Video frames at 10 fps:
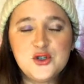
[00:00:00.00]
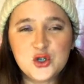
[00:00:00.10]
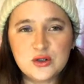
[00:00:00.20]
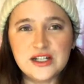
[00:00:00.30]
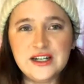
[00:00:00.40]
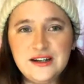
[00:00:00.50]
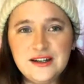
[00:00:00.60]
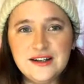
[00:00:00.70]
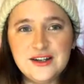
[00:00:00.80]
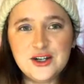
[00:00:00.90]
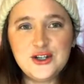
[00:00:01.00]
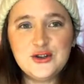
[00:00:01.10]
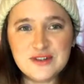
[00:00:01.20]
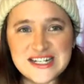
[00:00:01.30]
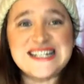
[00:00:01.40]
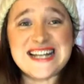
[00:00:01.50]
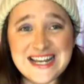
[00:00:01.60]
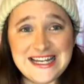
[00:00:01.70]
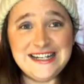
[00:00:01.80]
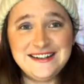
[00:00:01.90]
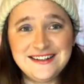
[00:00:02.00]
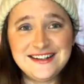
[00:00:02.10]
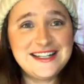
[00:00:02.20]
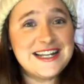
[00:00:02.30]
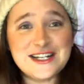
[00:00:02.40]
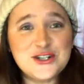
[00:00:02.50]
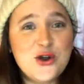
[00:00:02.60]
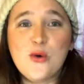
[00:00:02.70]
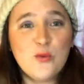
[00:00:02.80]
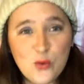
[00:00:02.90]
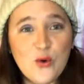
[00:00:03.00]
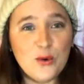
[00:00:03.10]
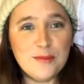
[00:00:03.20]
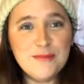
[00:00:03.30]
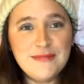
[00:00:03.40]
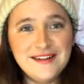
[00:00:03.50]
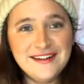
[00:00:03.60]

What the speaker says: Julie, you're insane. That is not warm.